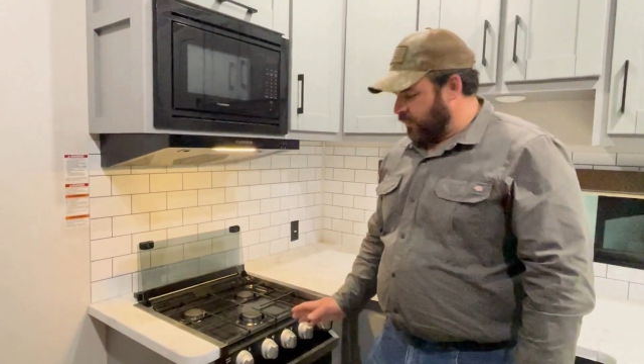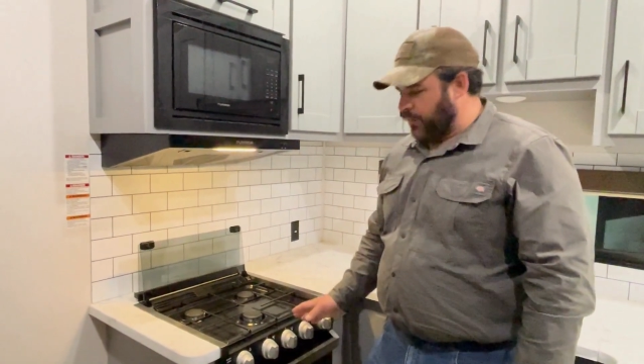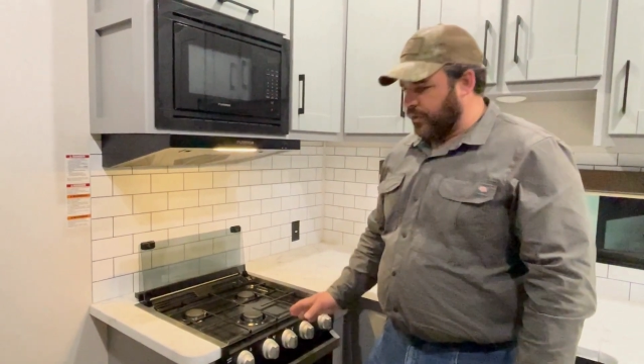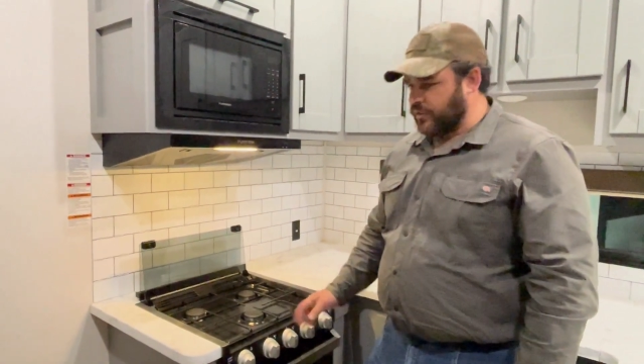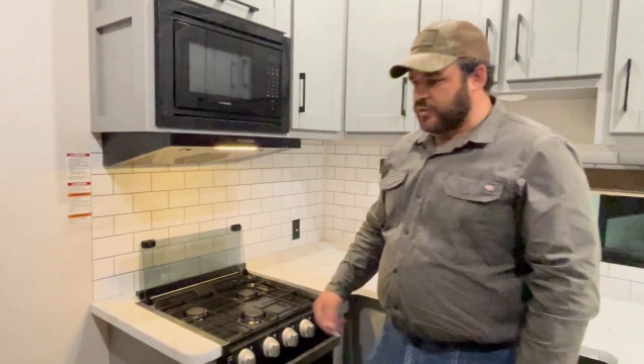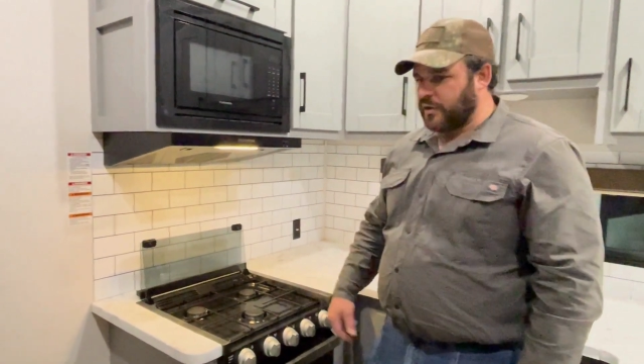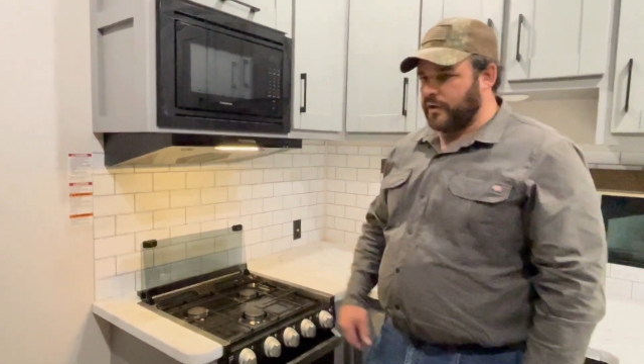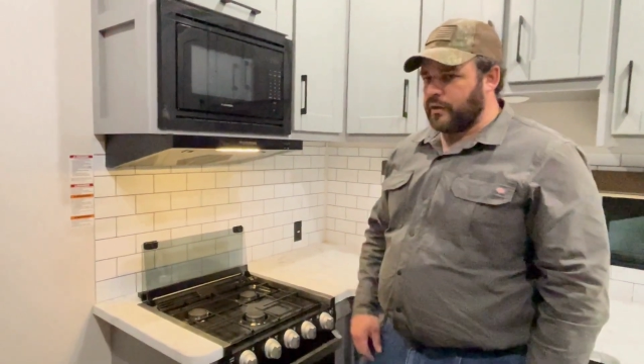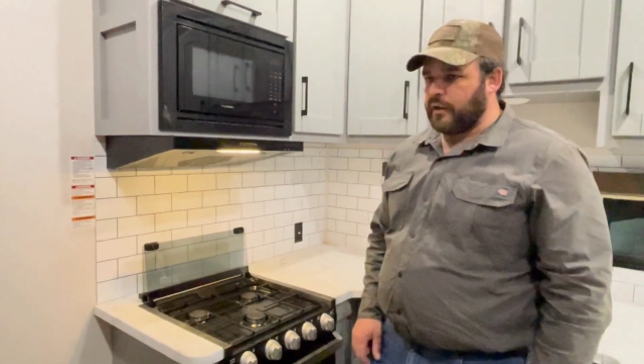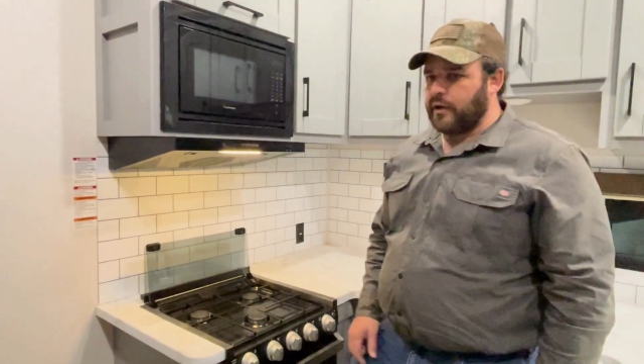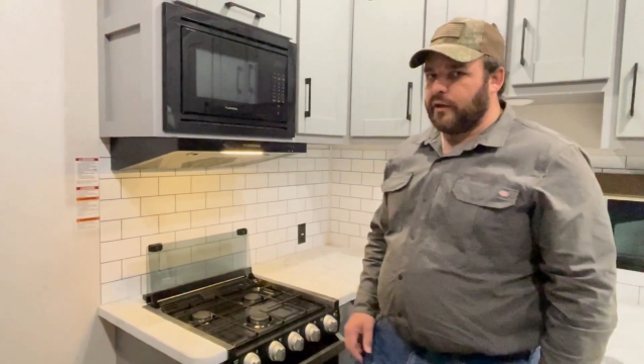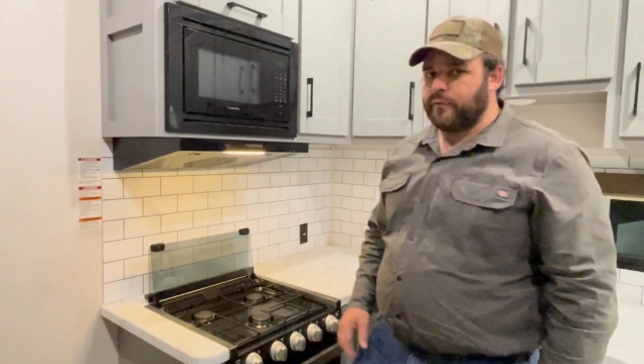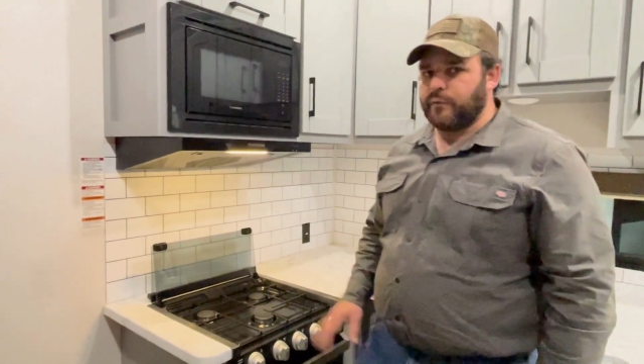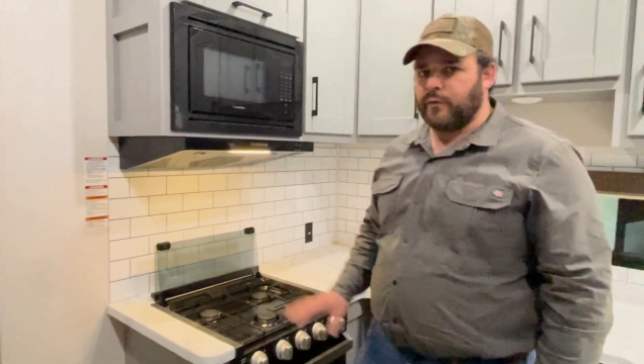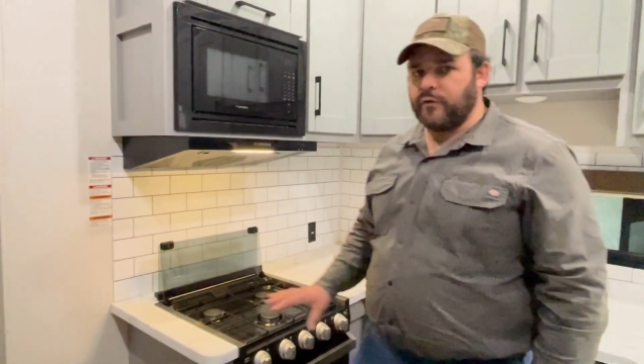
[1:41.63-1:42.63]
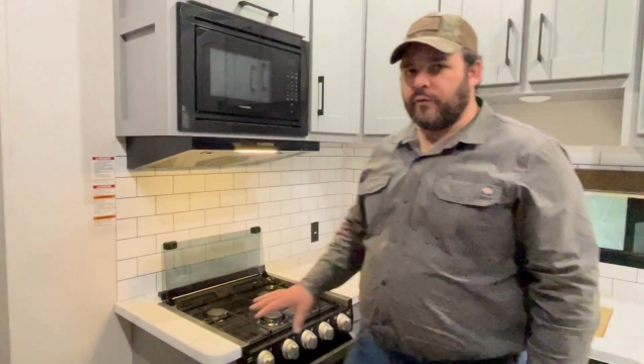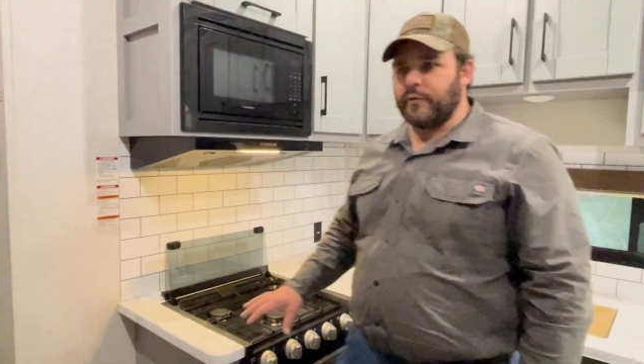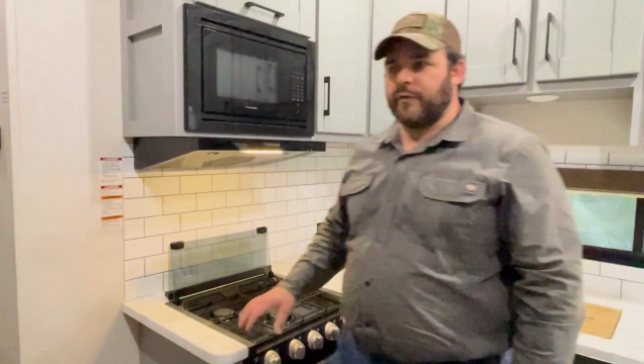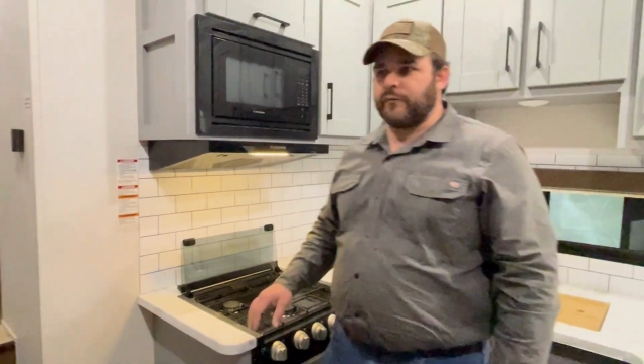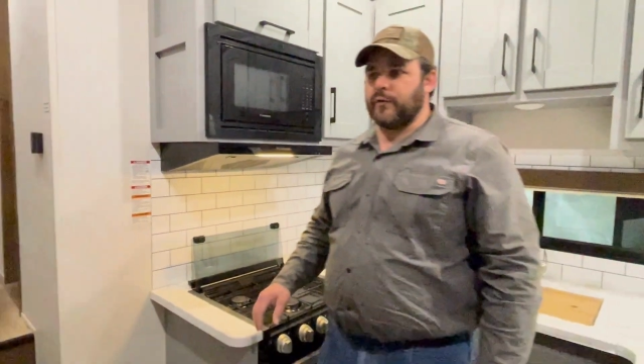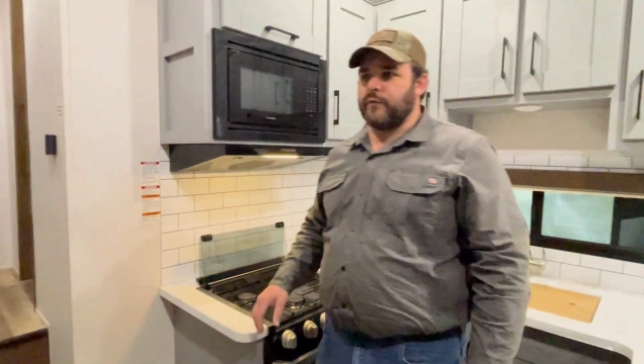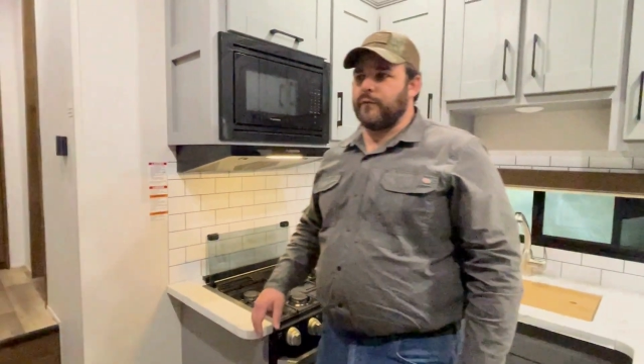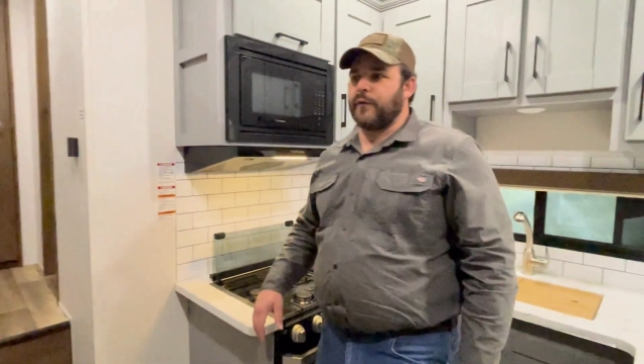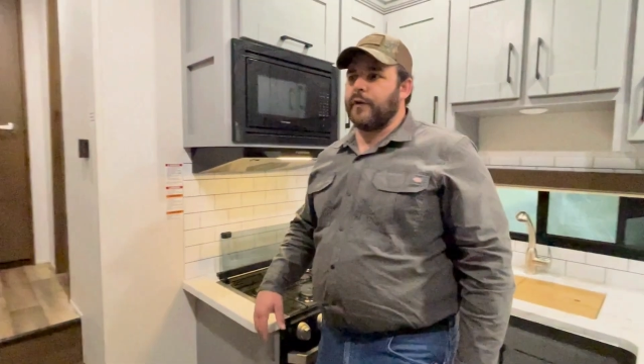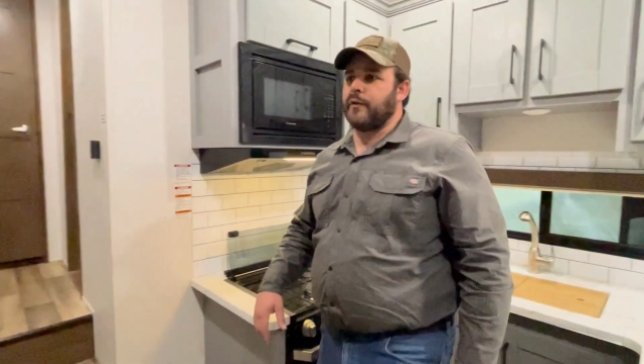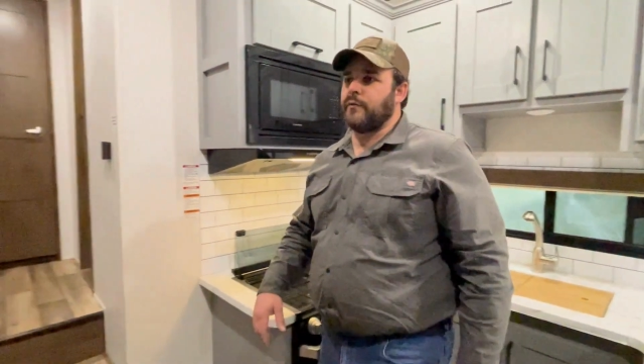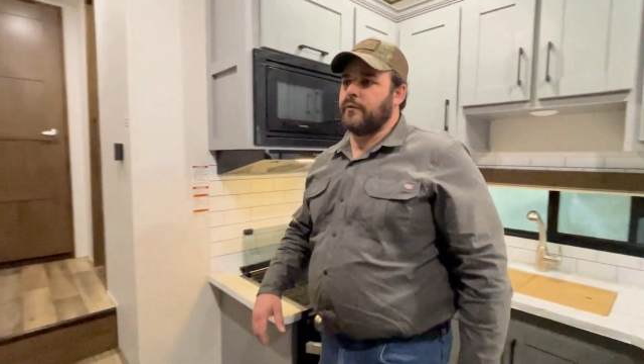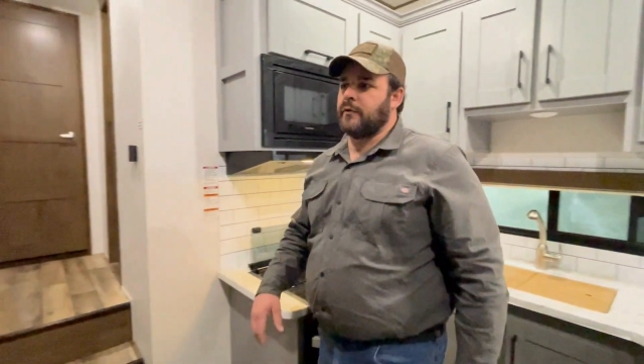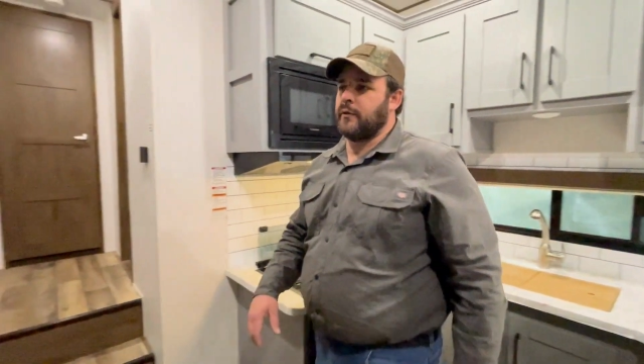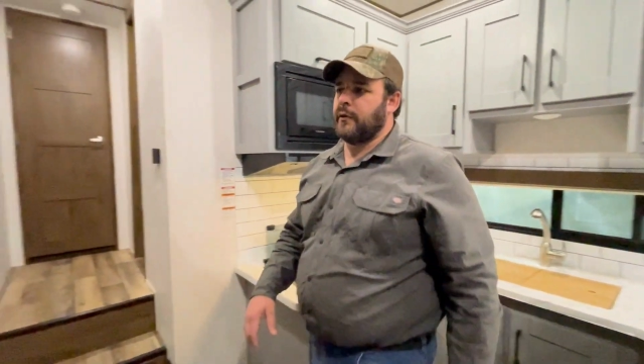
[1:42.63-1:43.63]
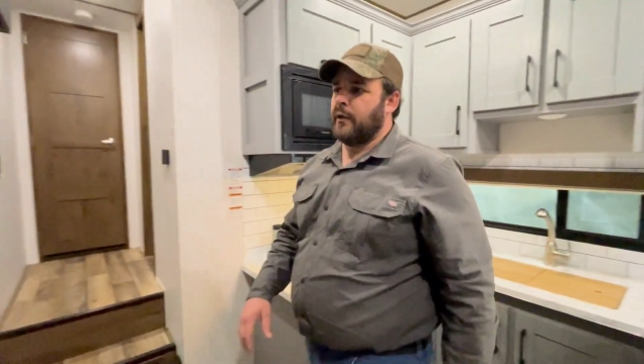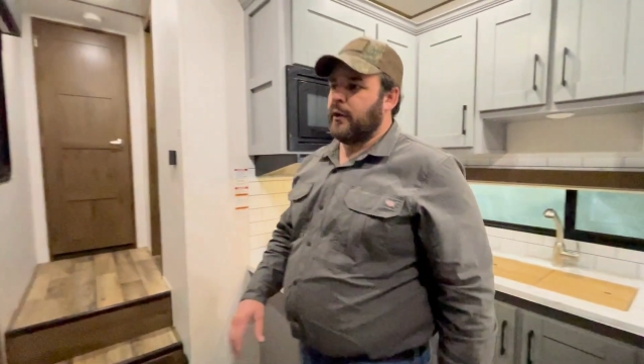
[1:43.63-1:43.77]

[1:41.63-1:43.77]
we can shut it off. We know we have good flow.